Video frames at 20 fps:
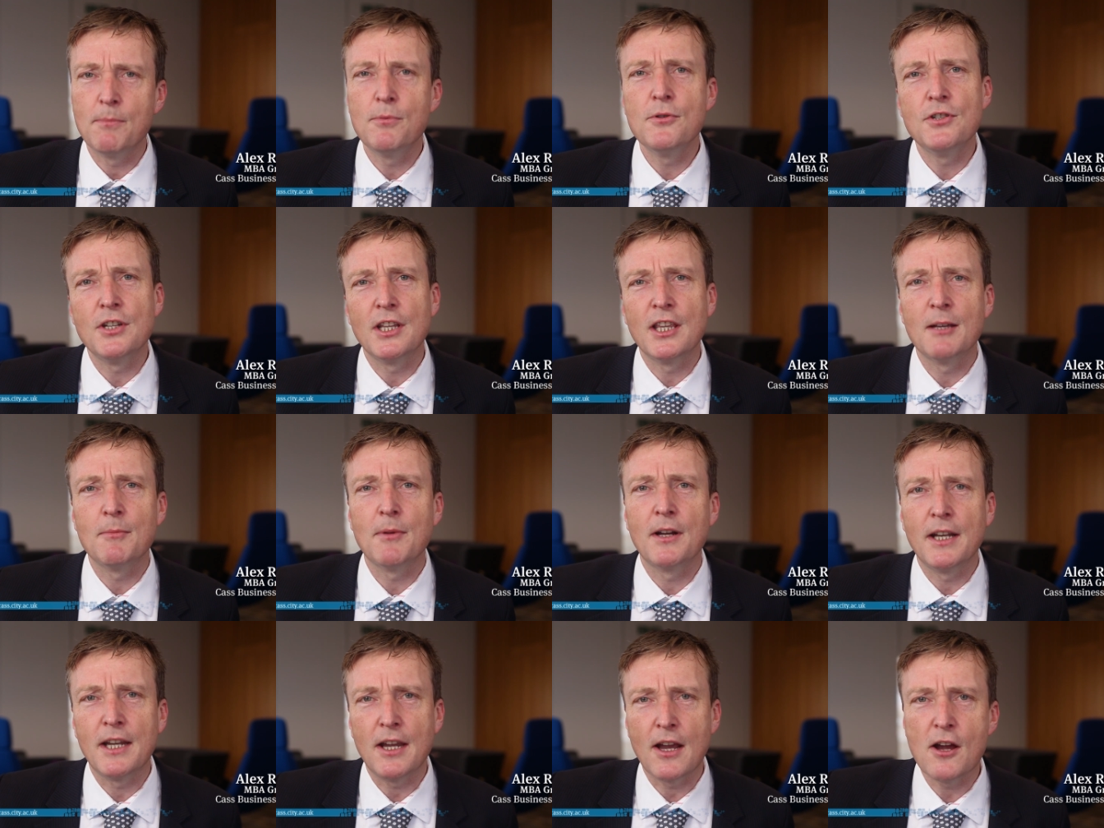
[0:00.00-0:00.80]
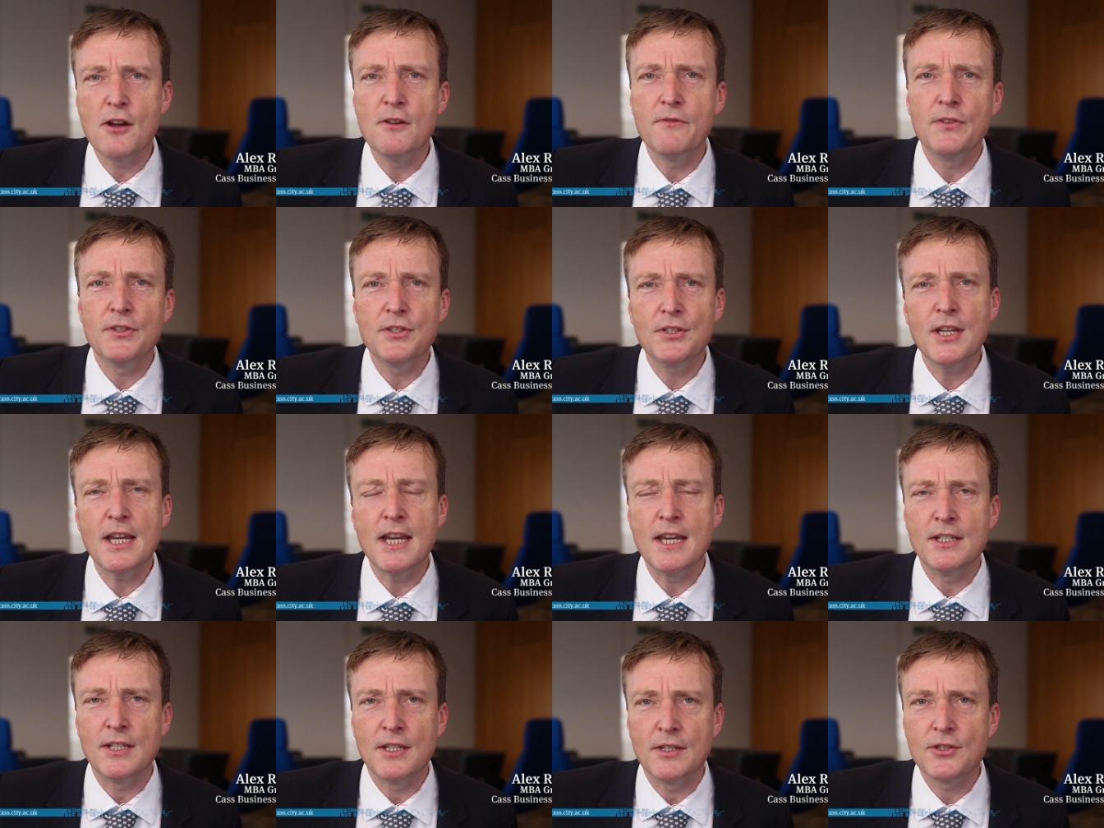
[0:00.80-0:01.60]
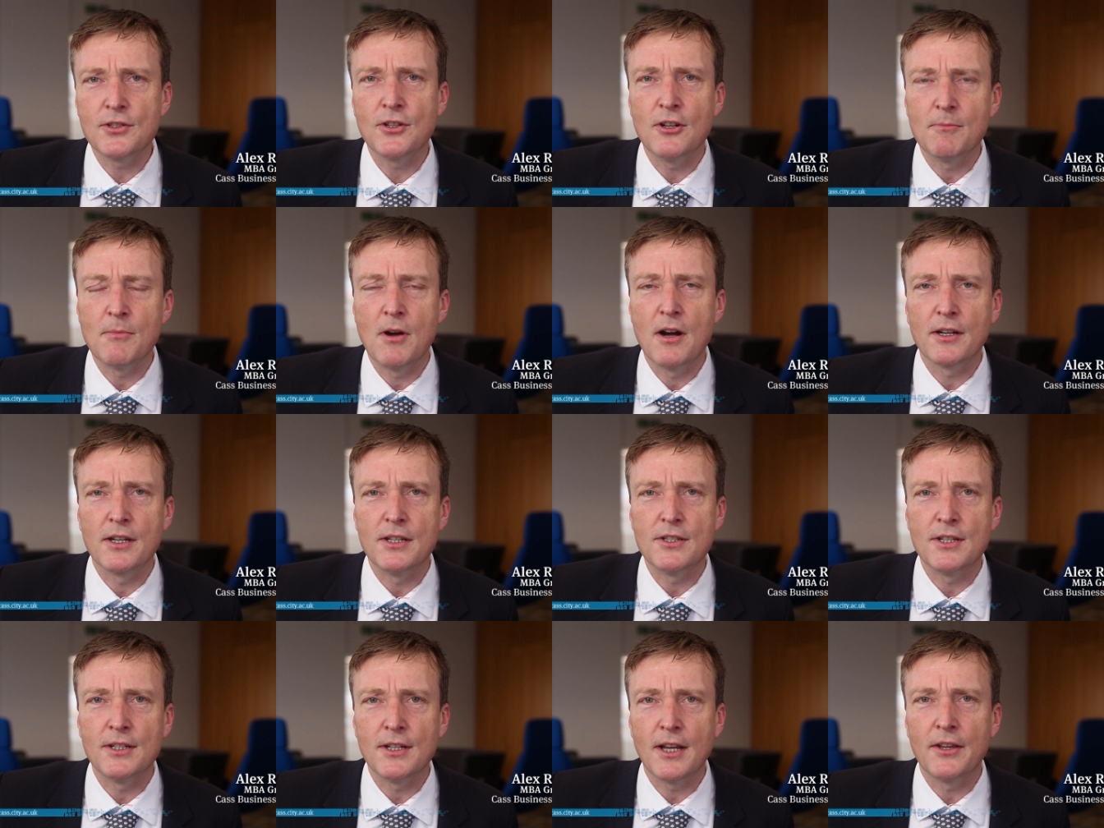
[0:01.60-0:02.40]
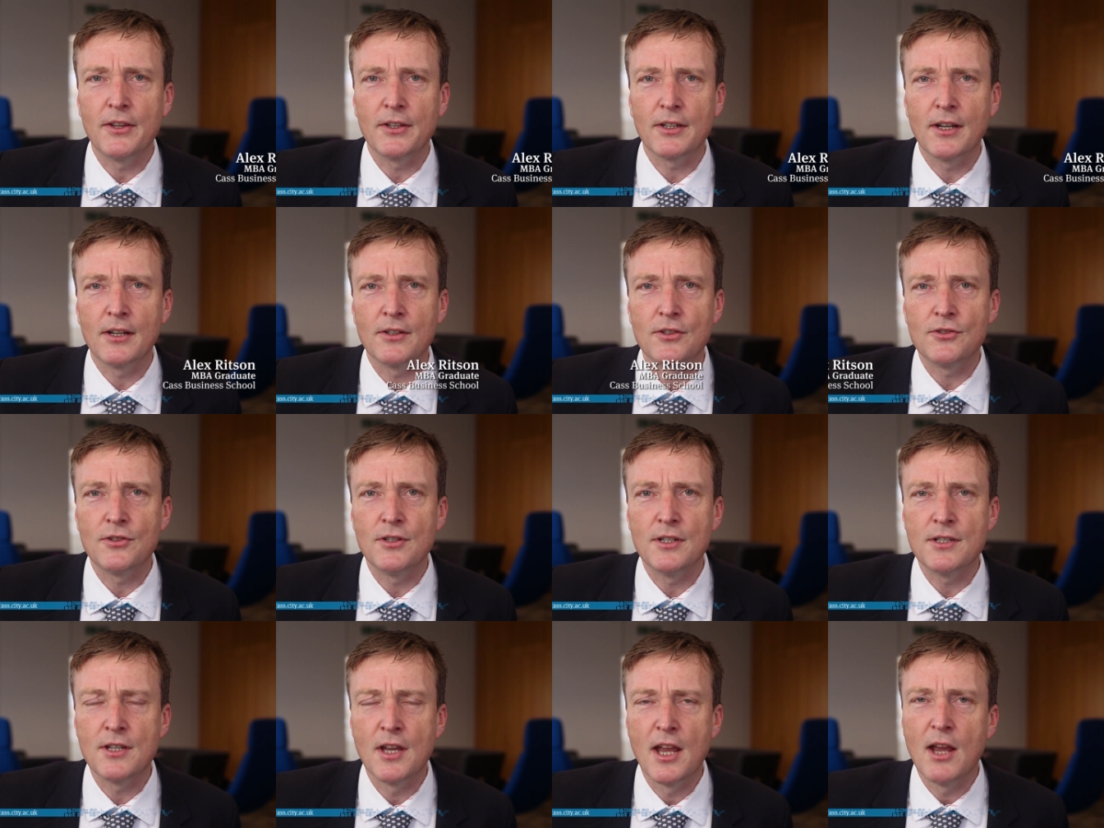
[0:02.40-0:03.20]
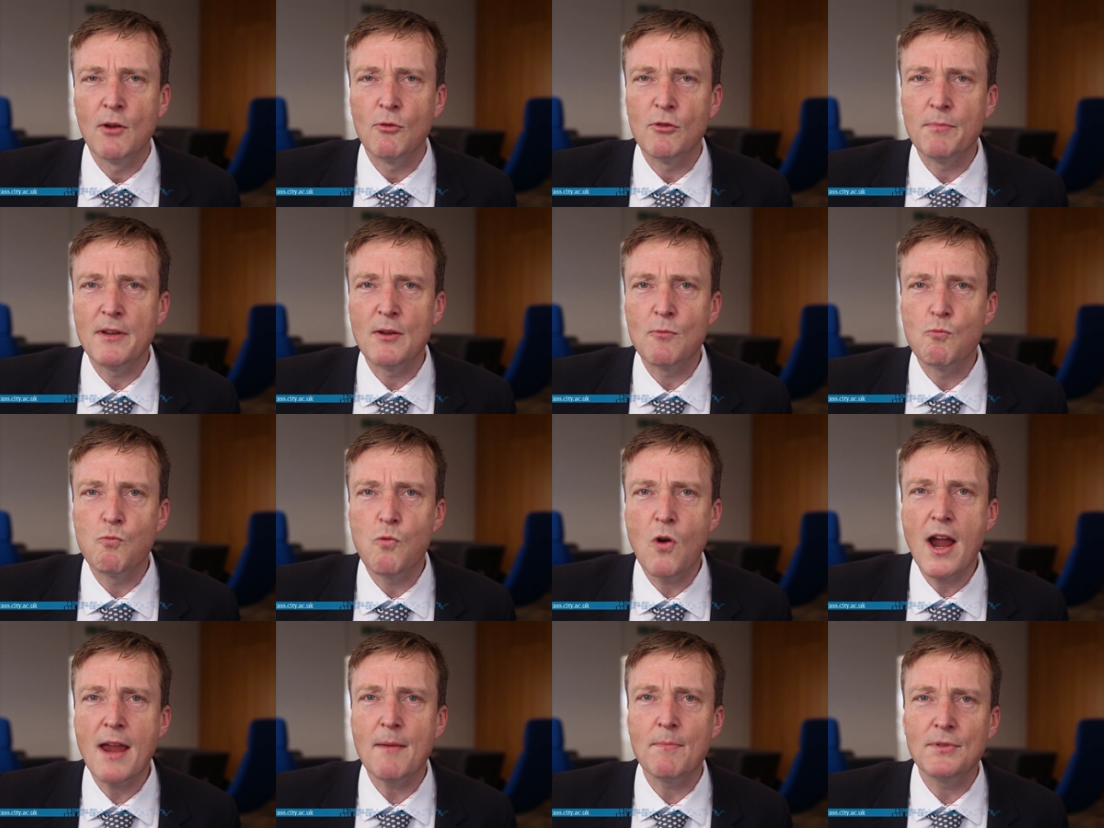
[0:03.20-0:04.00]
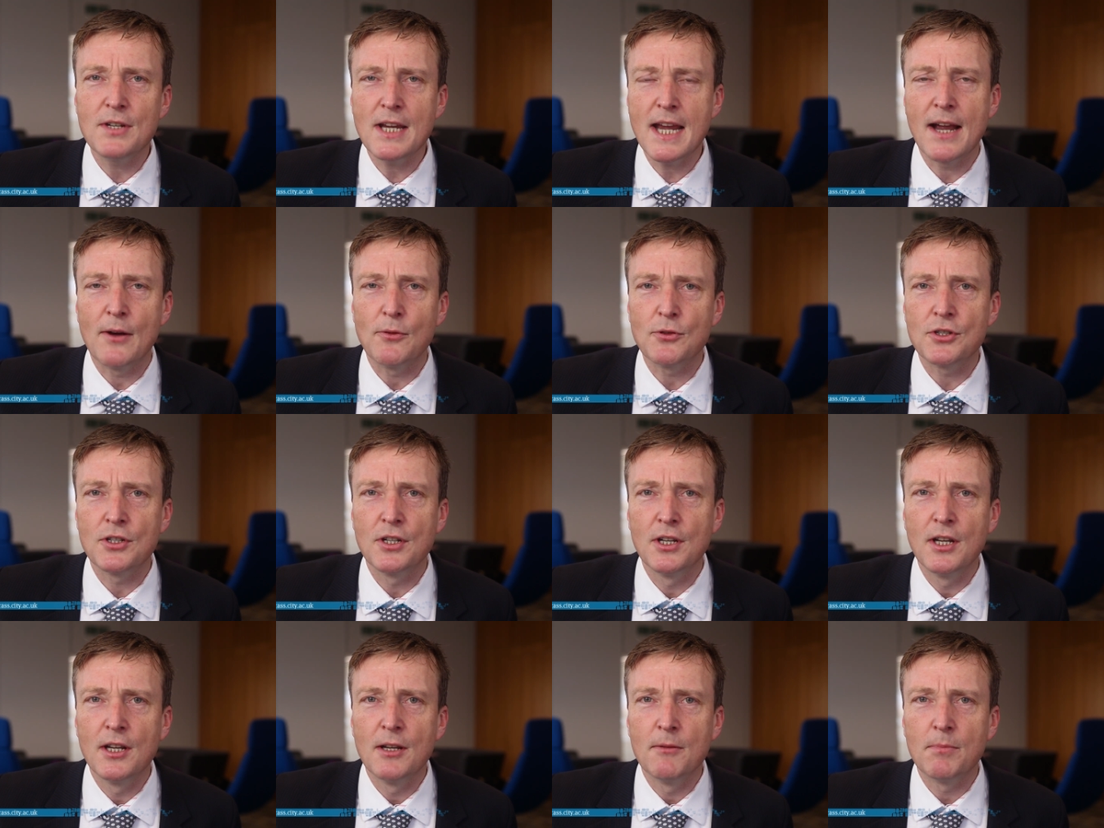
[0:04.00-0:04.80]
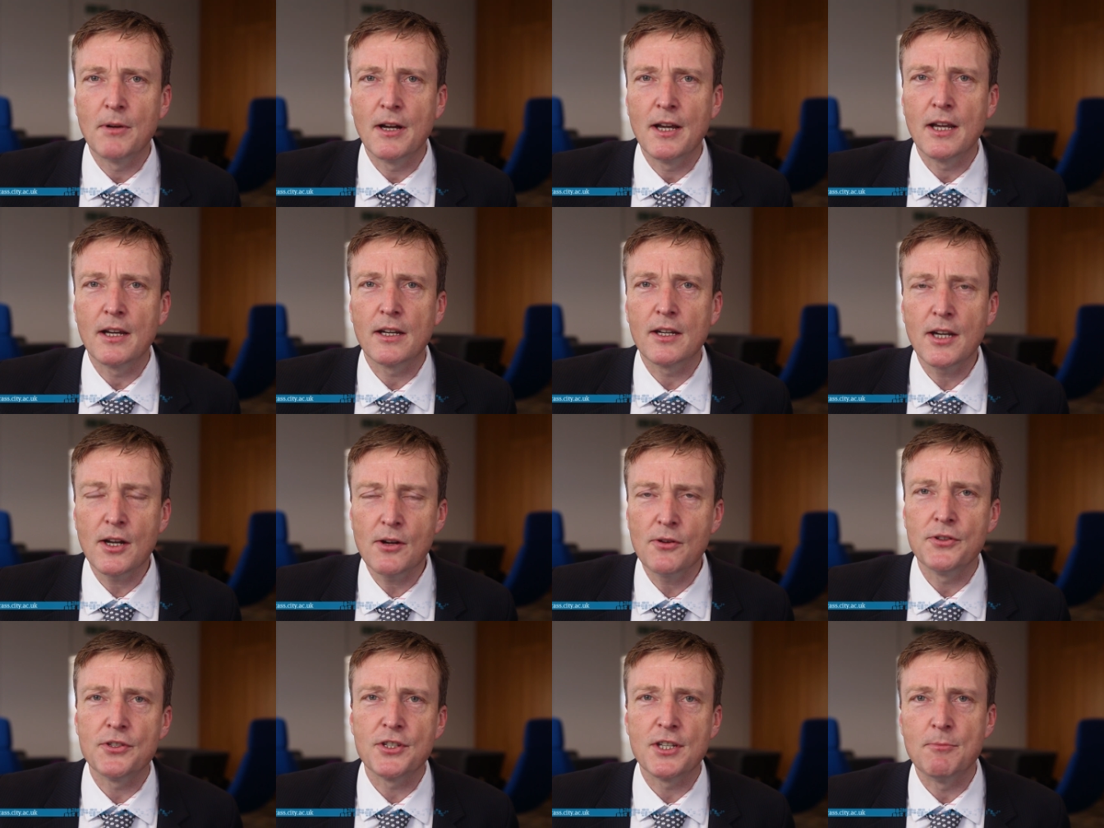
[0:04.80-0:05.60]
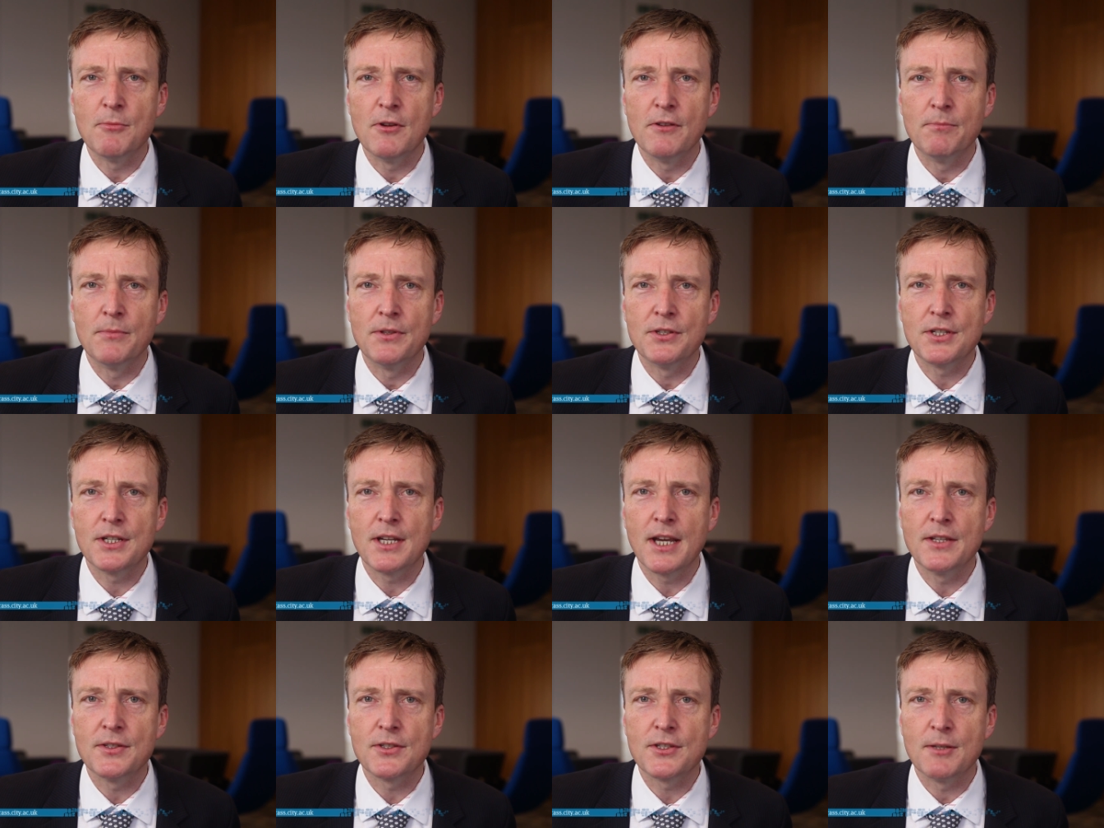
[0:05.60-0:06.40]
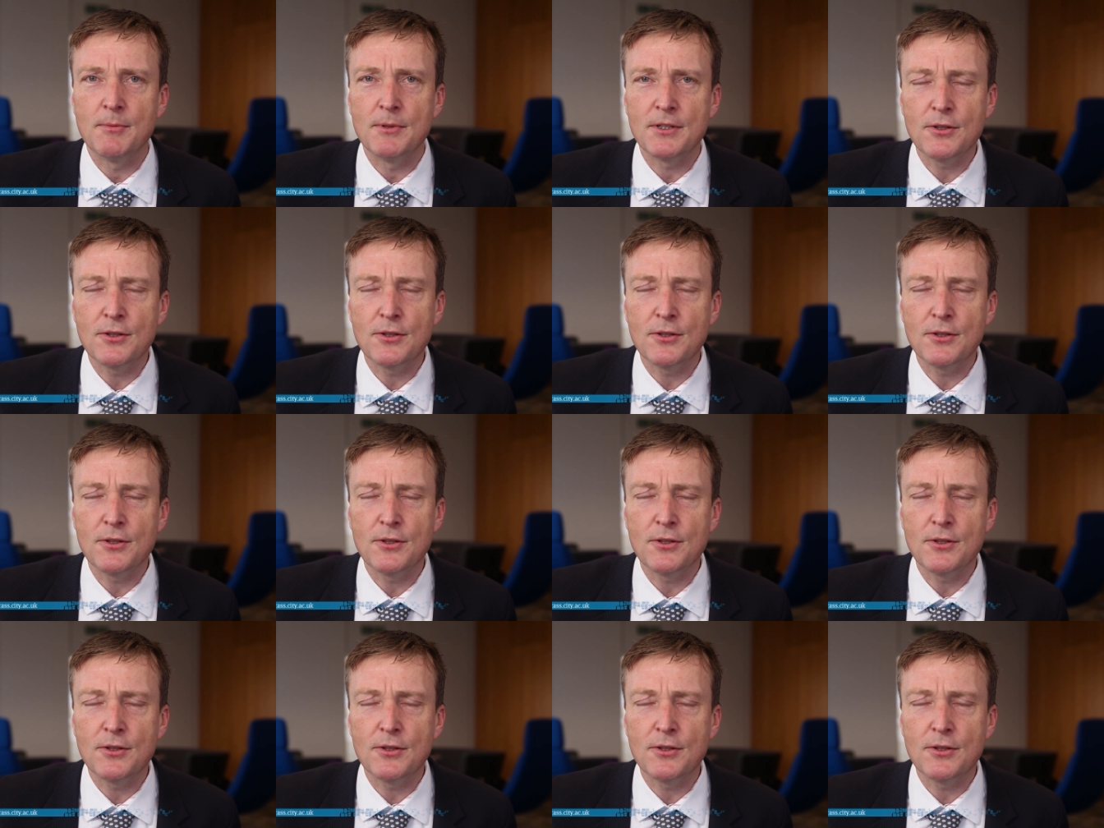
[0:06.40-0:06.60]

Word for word: putting their money overseas in stock markets in other countries will be wiped out by currency movements against them.